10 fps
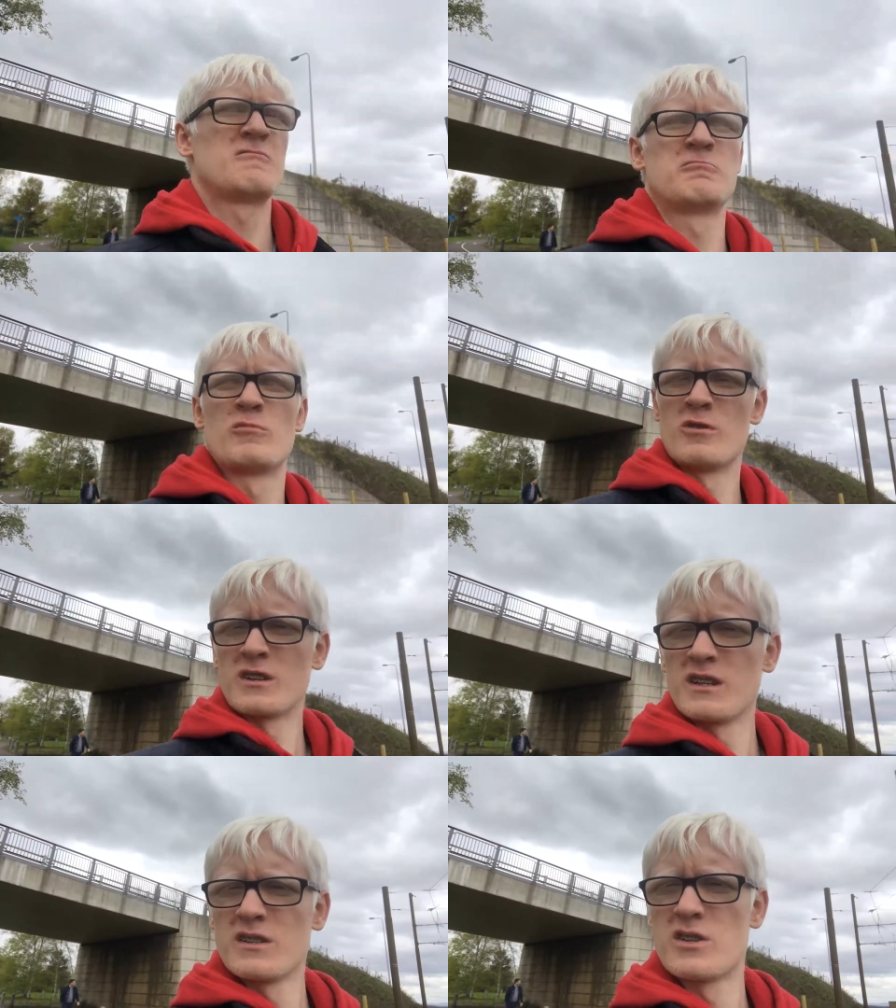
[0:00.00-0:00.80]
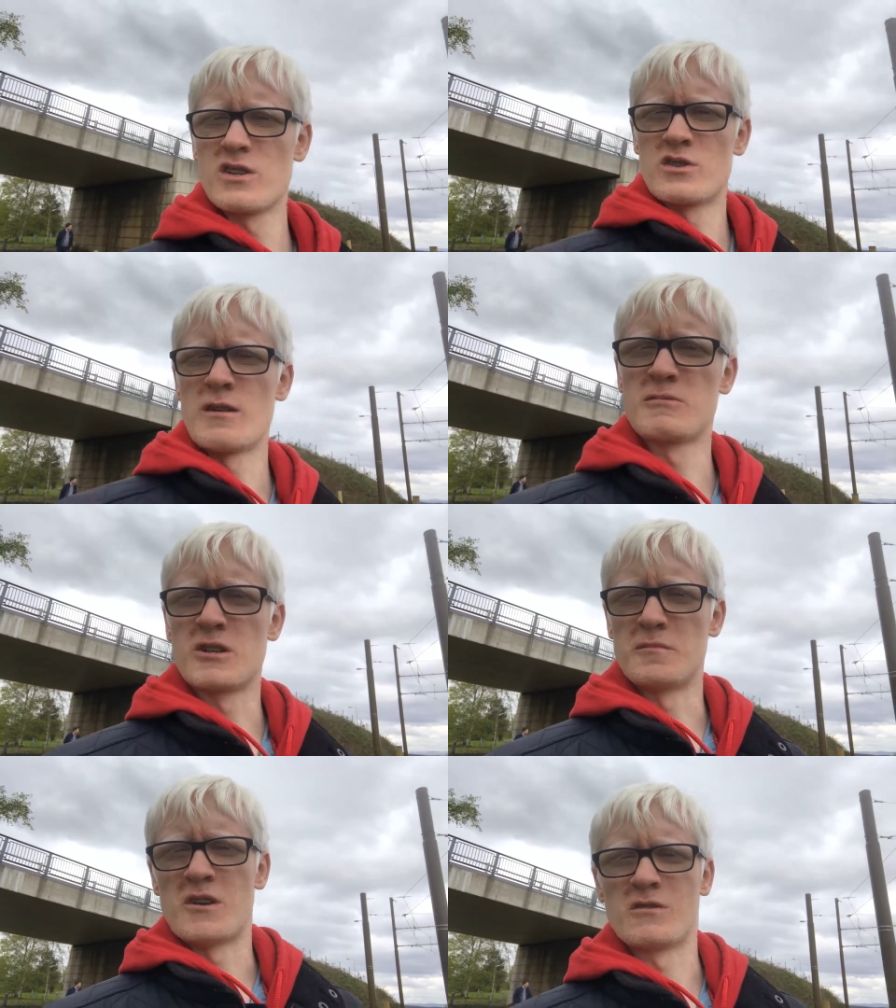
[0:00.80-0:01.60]
am walking to the tram
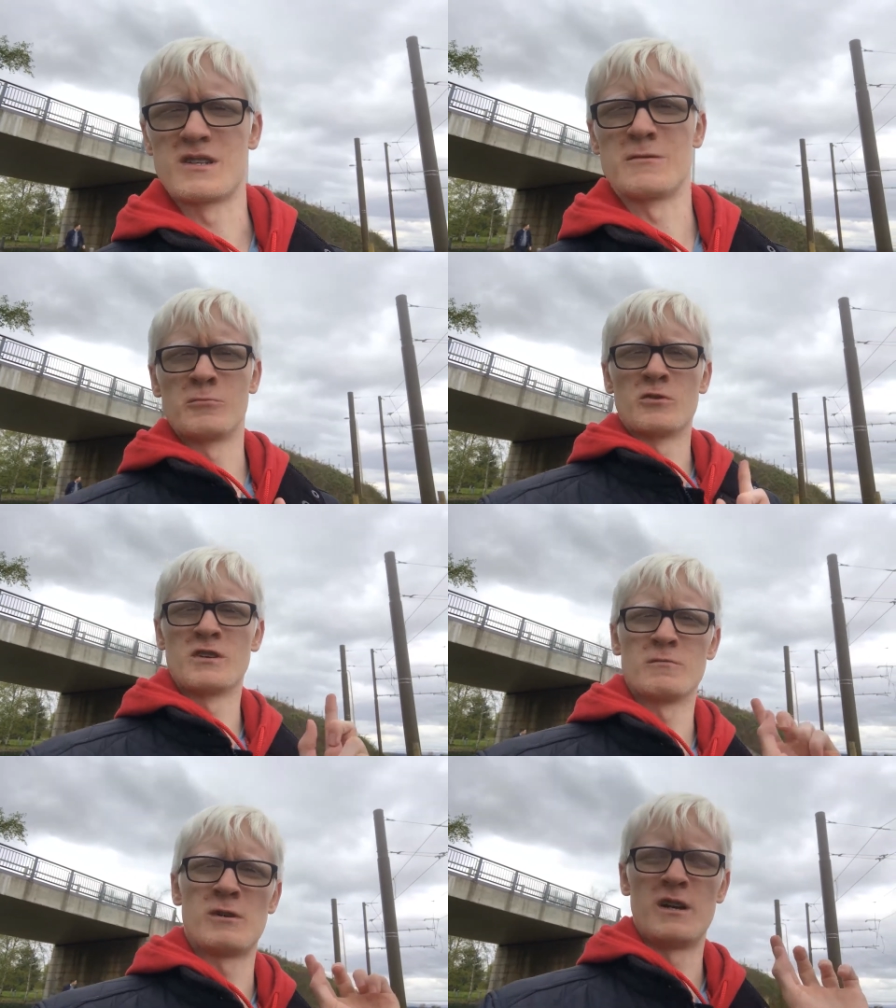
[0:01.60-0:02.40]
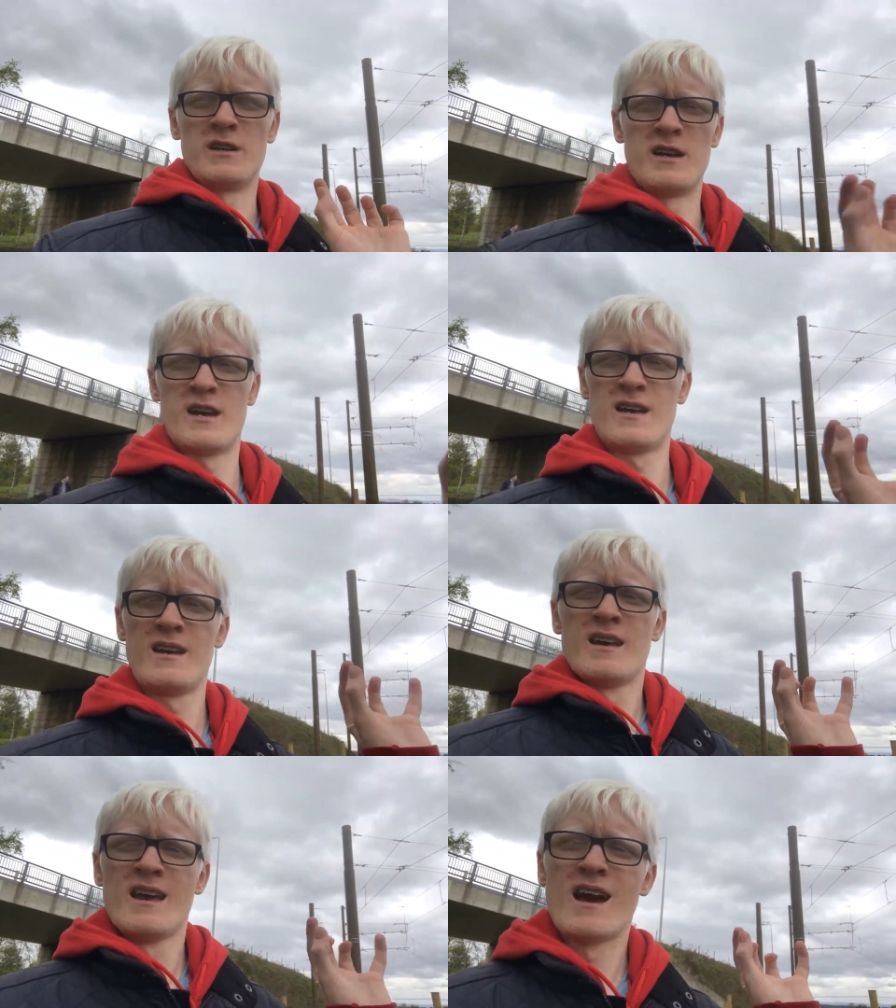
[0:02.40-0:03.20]
stop now because I'm going one,
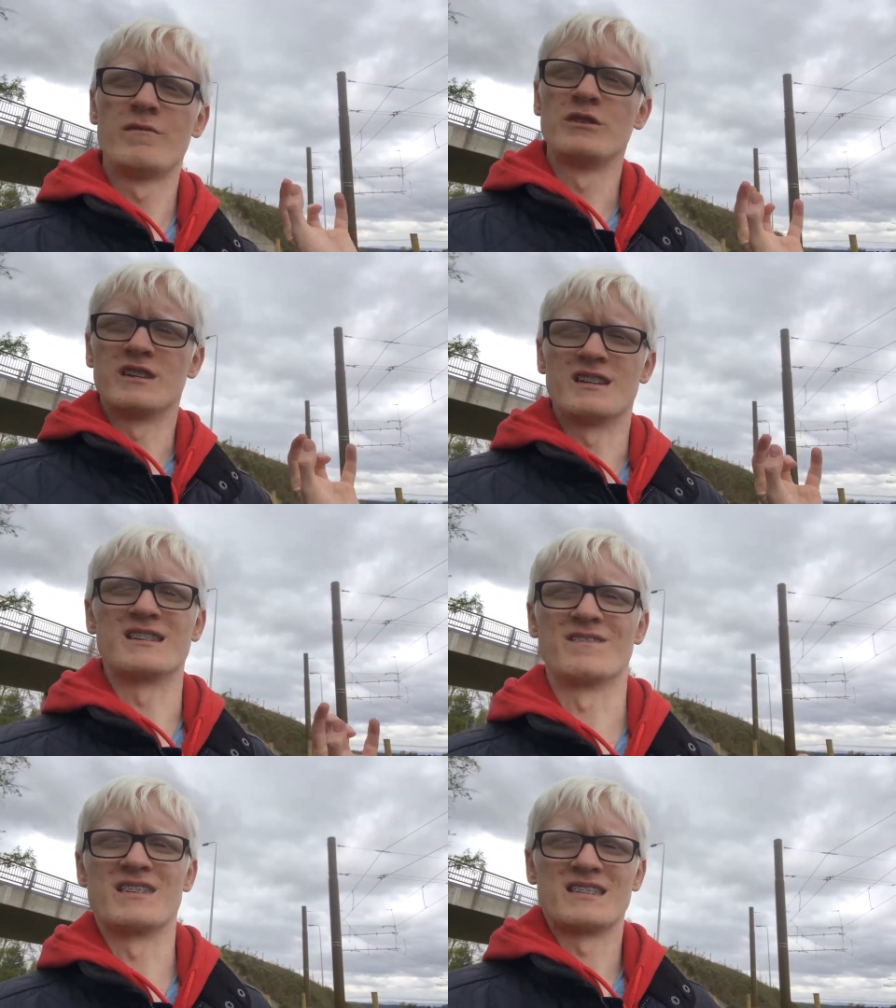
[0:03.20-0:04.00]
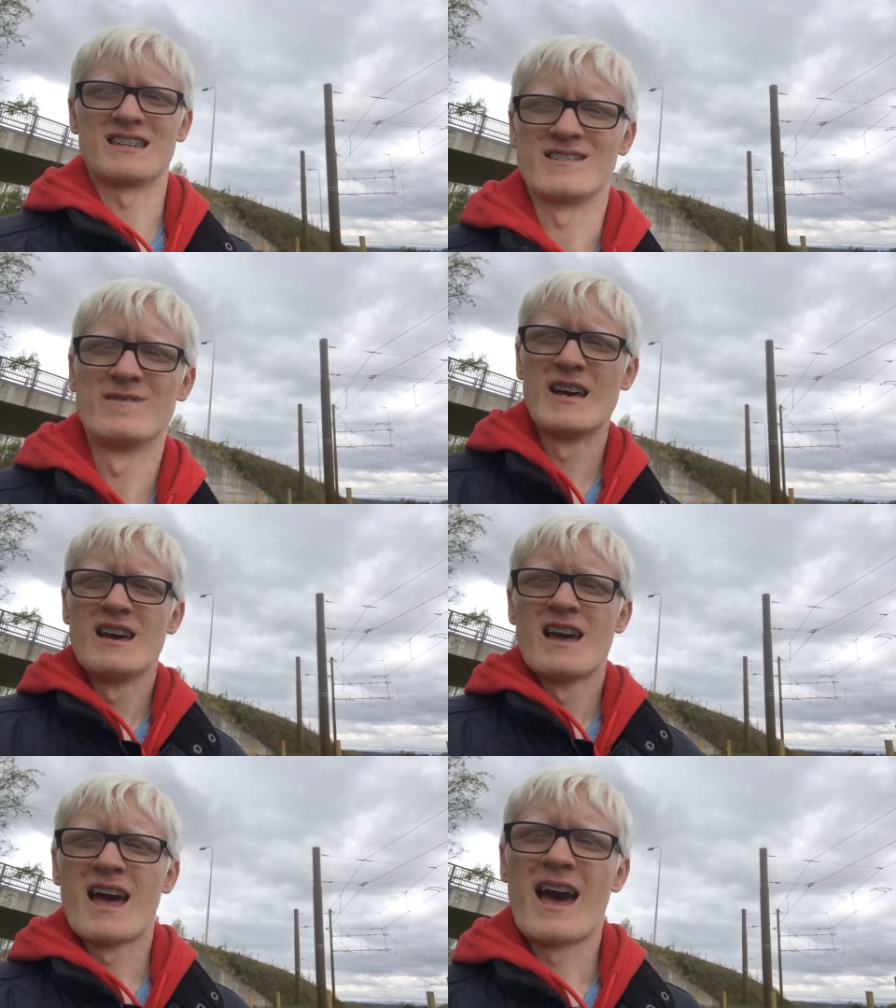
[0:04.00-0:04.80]
I really need something to eat,
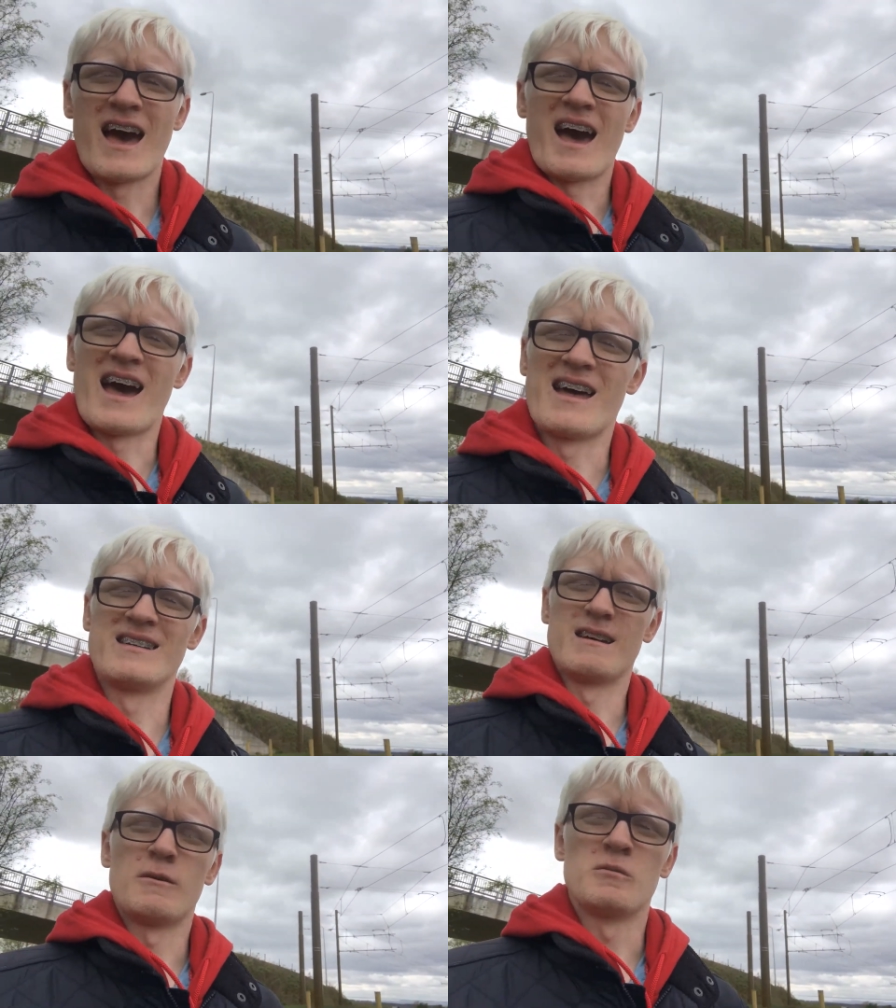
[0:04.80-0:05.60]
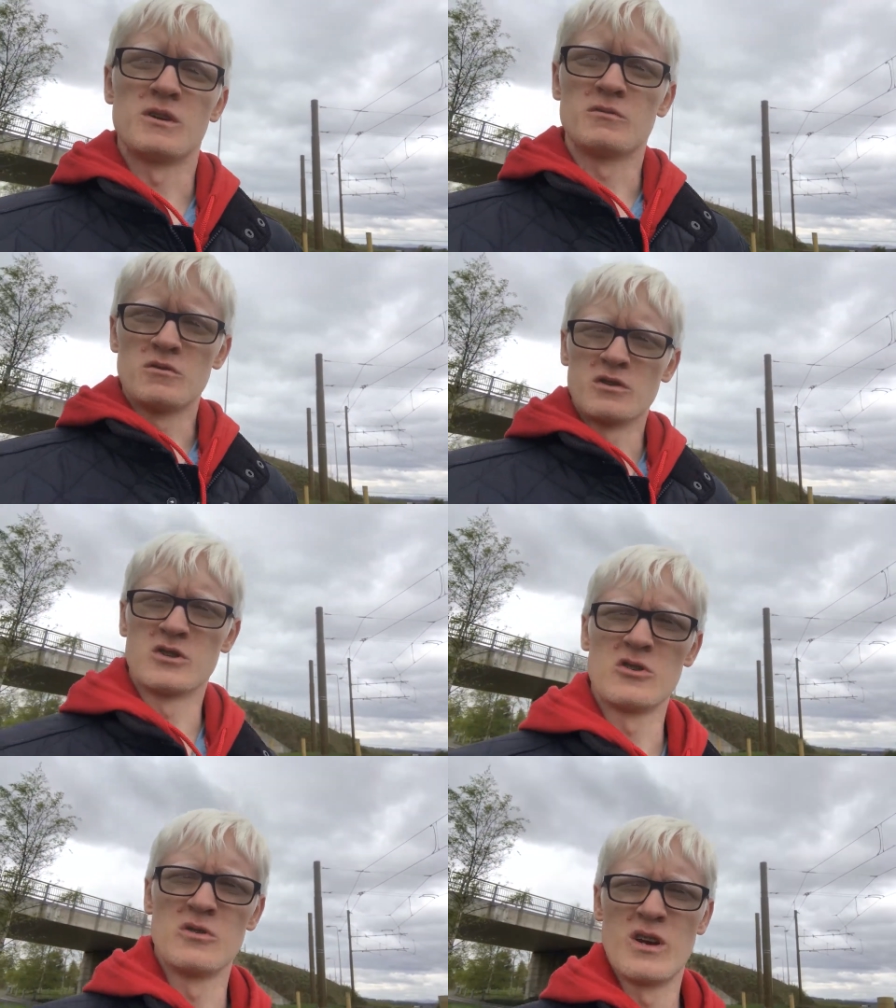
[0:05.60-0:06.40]
and I want to go
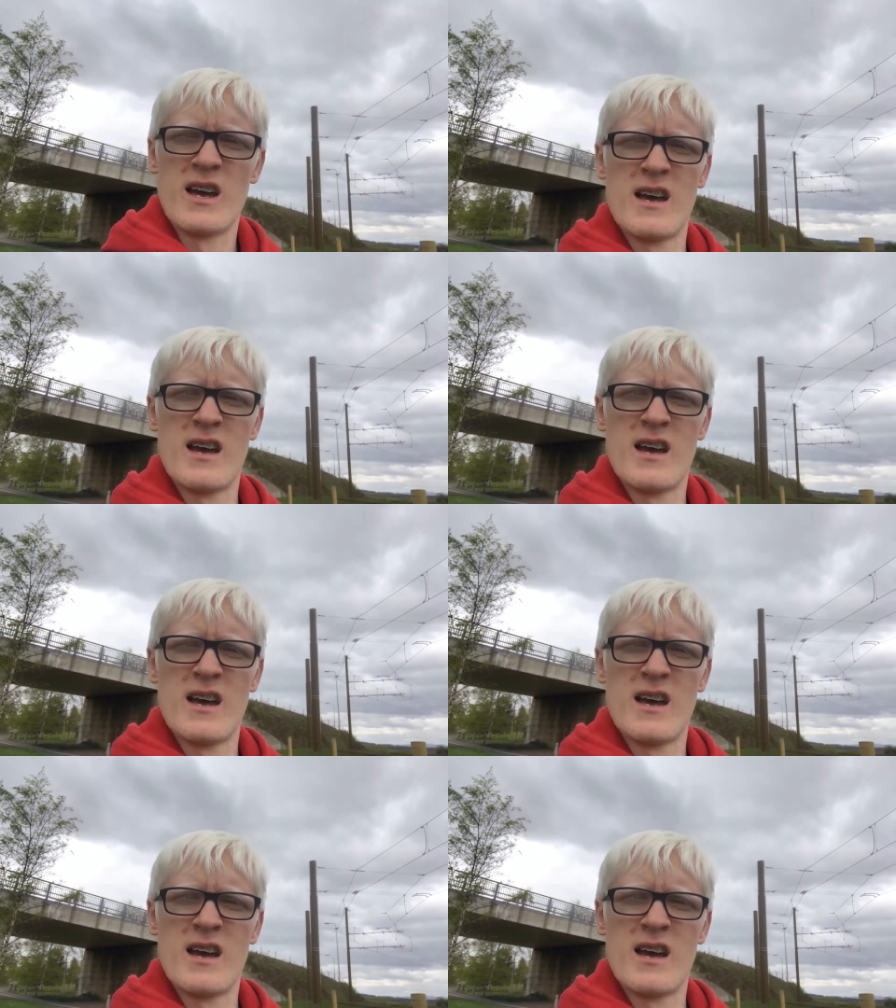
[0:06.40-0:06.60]
to